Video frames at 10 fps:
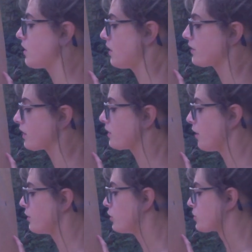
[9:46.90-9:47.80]
I think
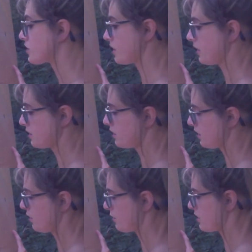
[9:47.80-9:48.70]
I'm hallucinating
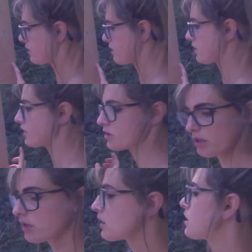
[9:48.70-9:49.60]
now because of the
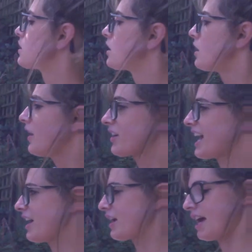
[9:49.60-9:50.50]
sunshine. Okay,
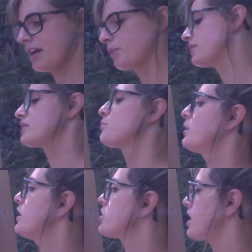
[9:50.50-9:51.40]
okay. Went to the
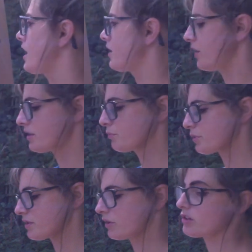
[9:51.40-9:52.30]
beach and uh, didn't
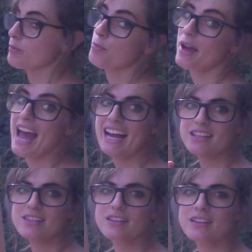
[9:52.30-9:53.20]
put sun cream on by
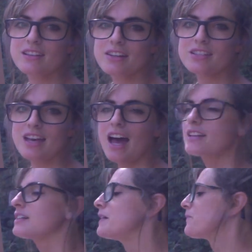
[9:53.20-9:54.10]
accident, can I just add
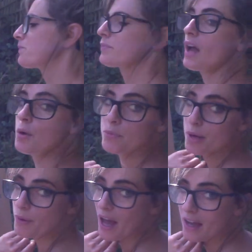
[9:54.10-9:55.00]
and my
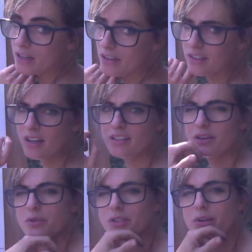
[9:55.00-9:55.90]
back, I think I
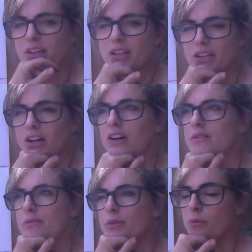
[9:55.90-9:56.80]
told you earlier, I can't
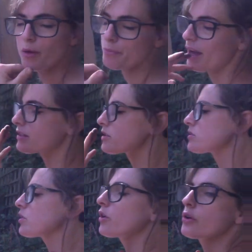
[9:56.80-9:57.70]
remember, my
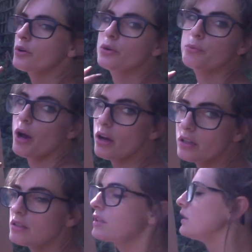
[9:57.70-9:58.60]
back's so burnt